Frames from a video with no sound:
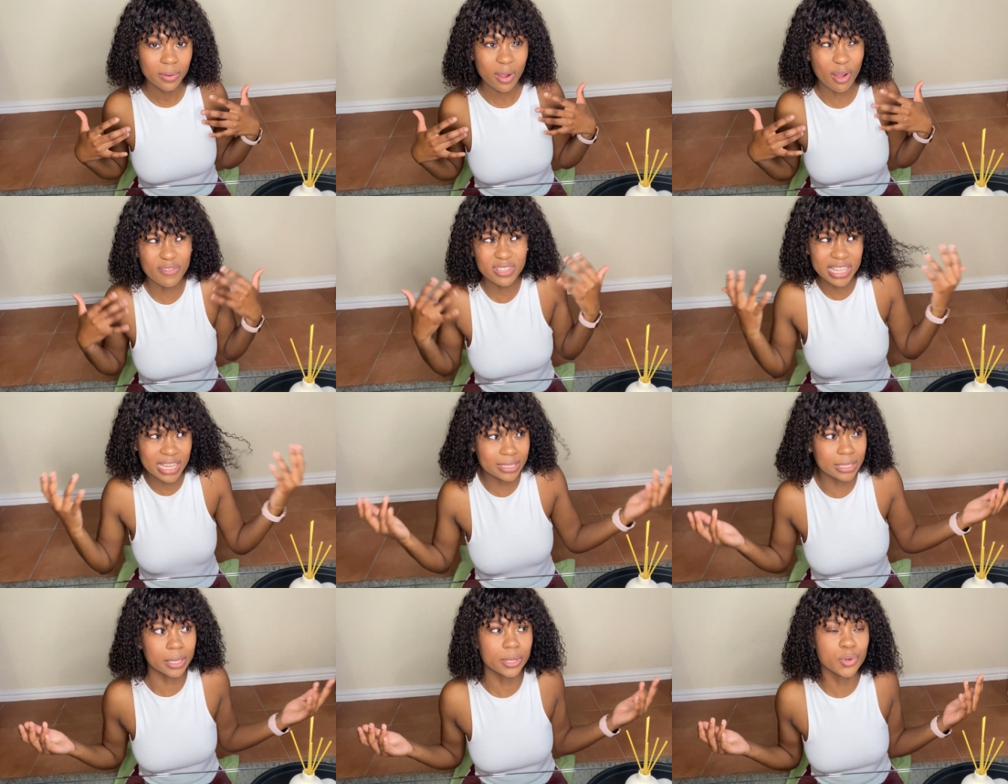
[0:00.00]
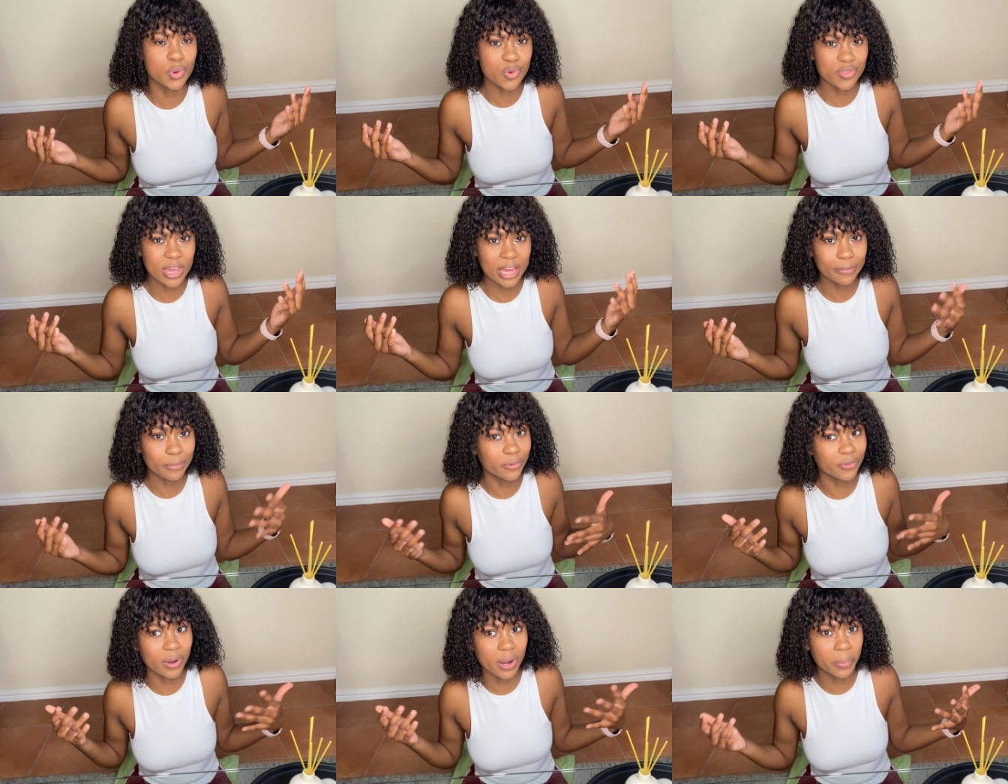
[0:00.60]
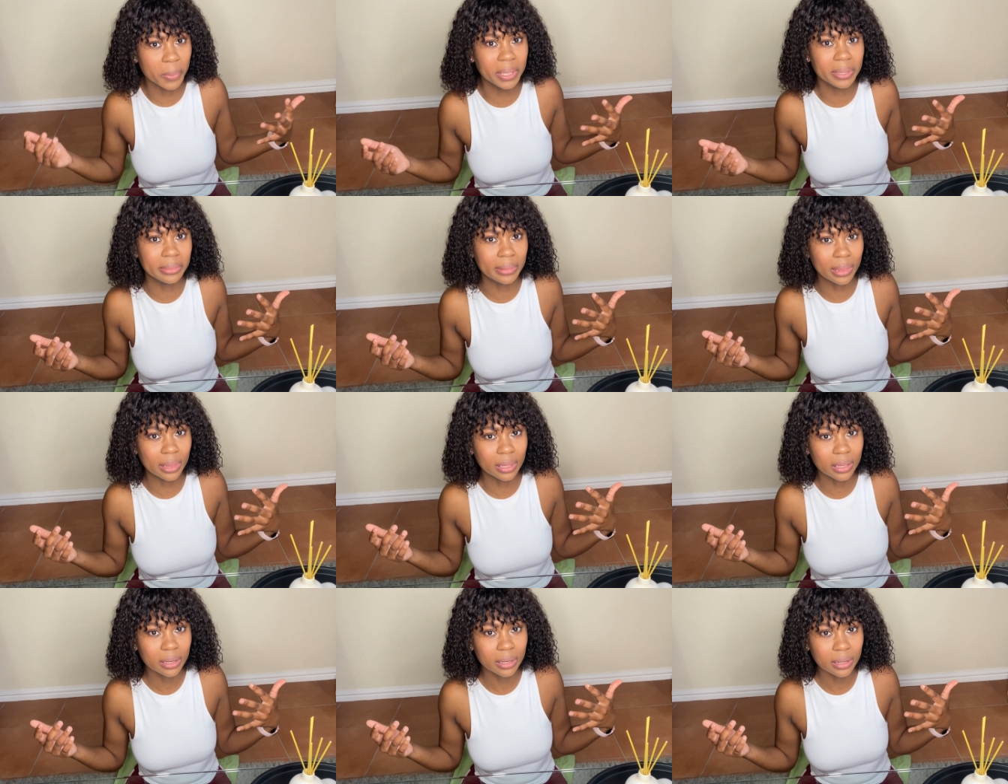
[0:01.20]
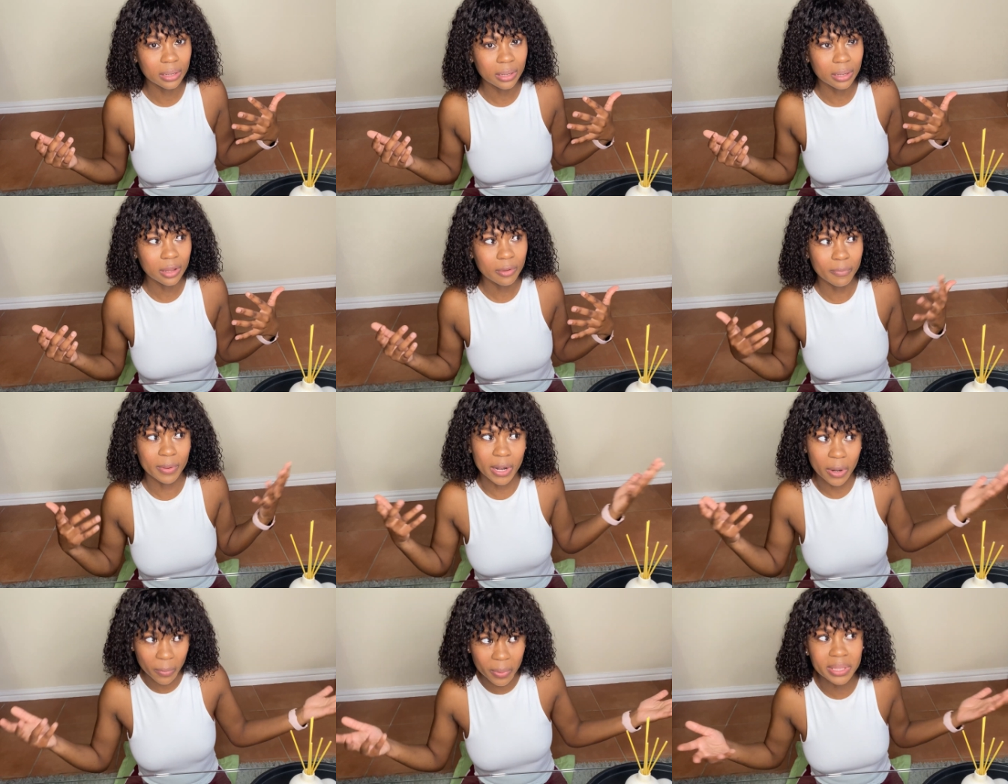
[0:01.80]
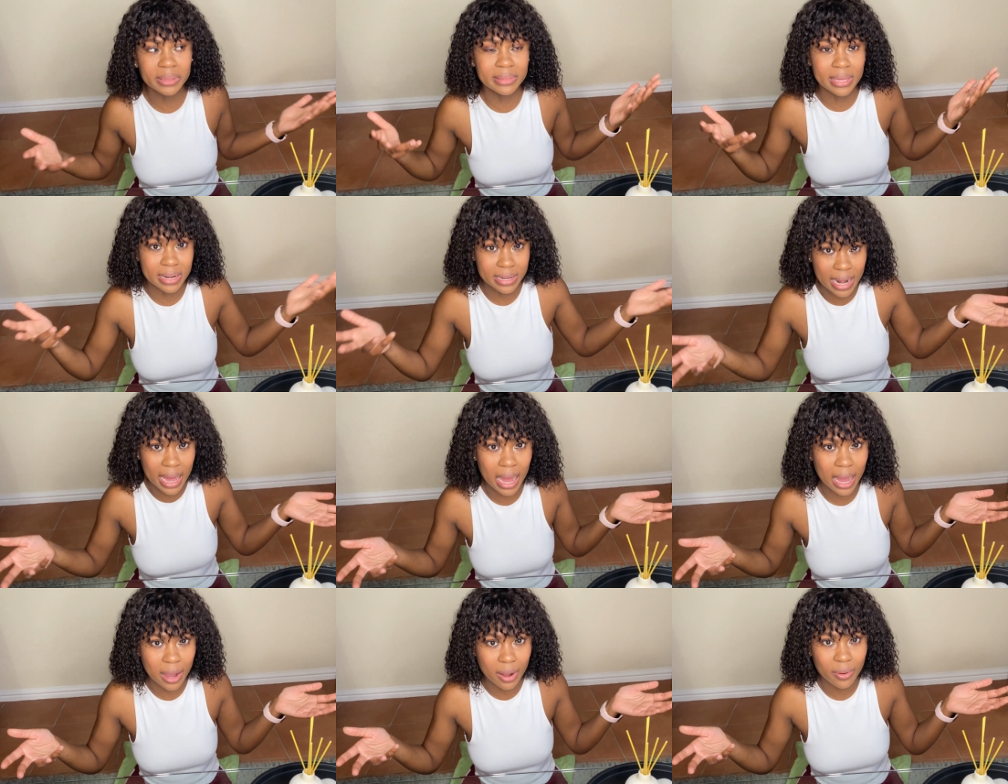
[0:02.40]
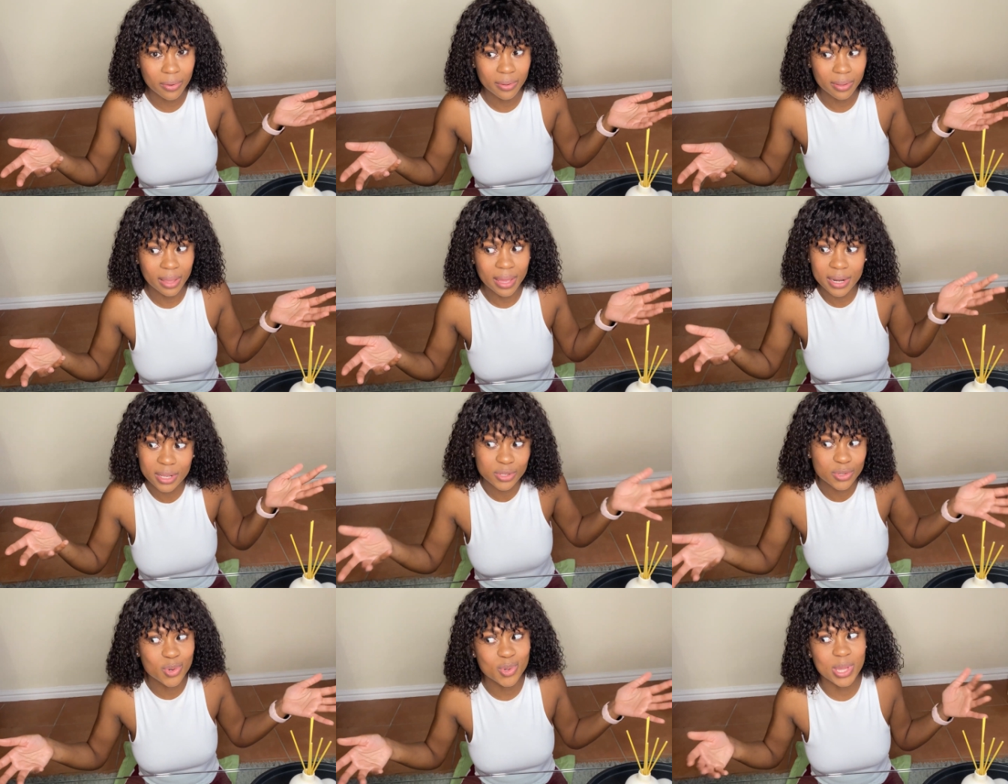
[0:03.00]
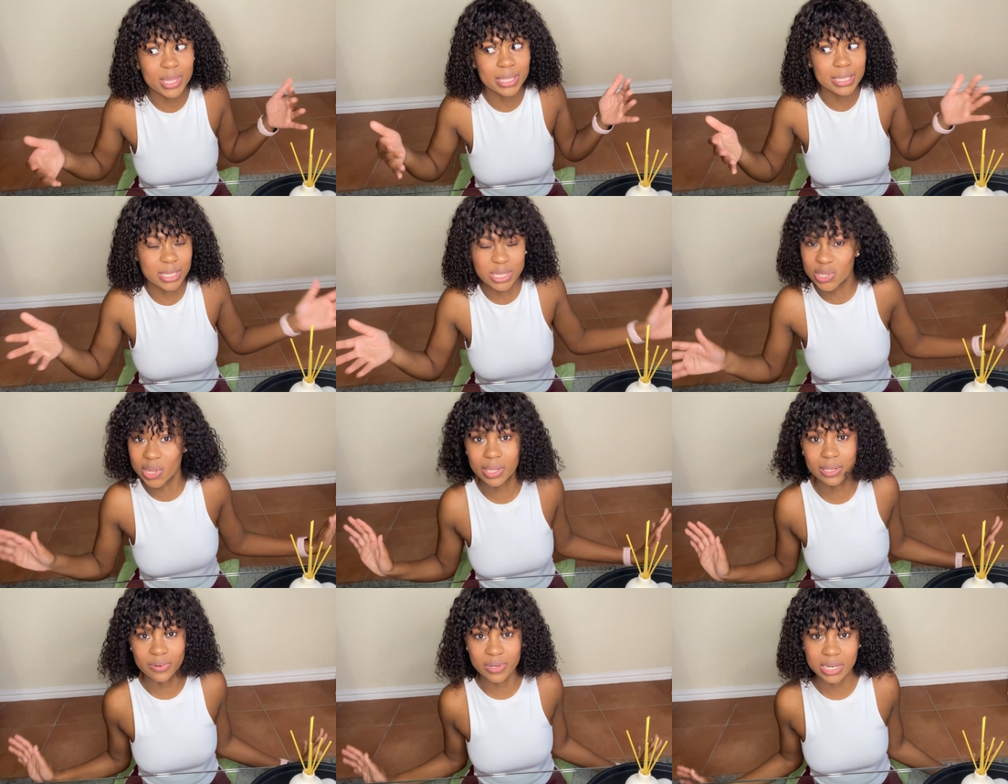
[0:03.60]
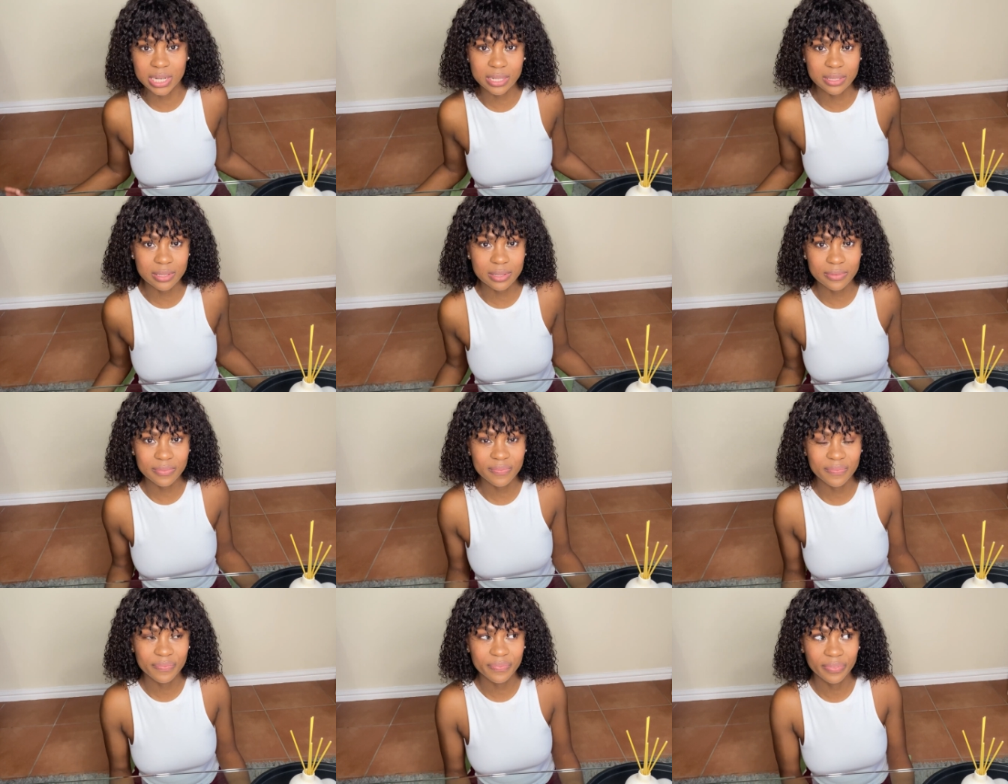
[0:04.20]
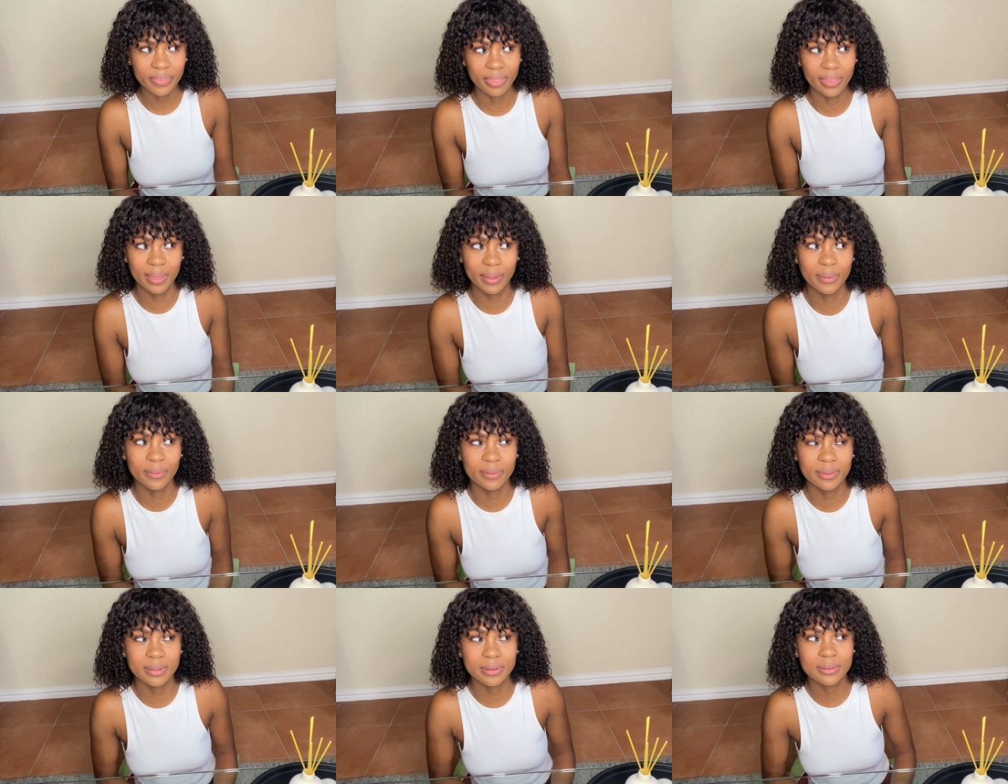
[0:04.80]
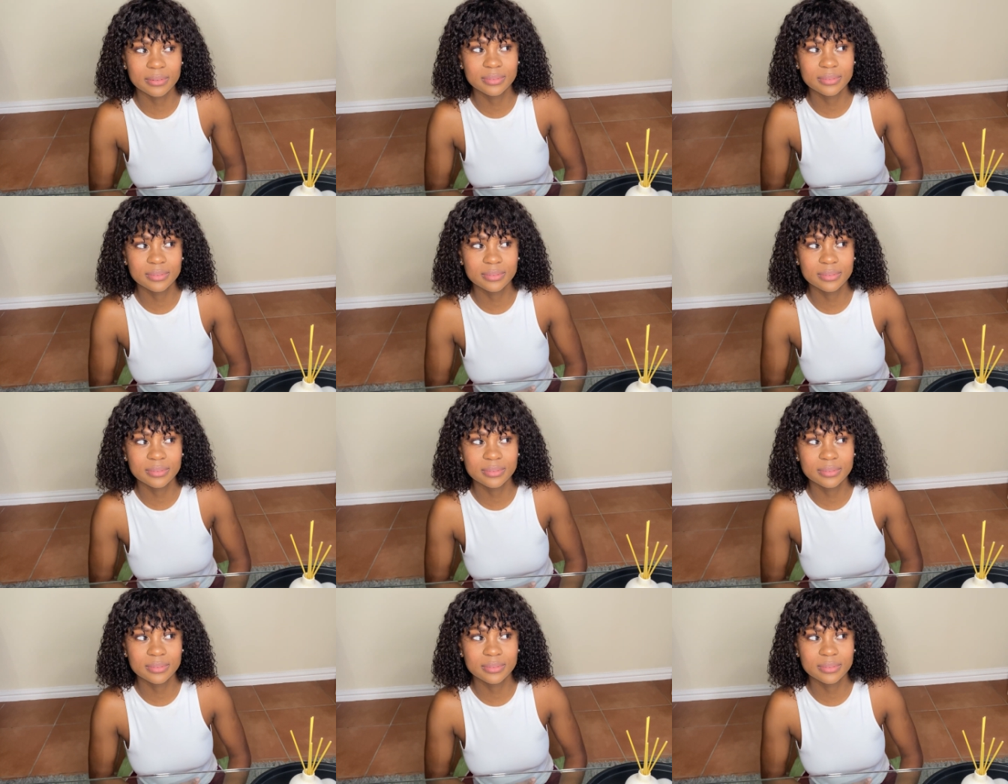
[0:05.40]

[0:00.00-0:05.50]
Obviously, I didn't know that before I went there, but I went there now and I saw that this is not really the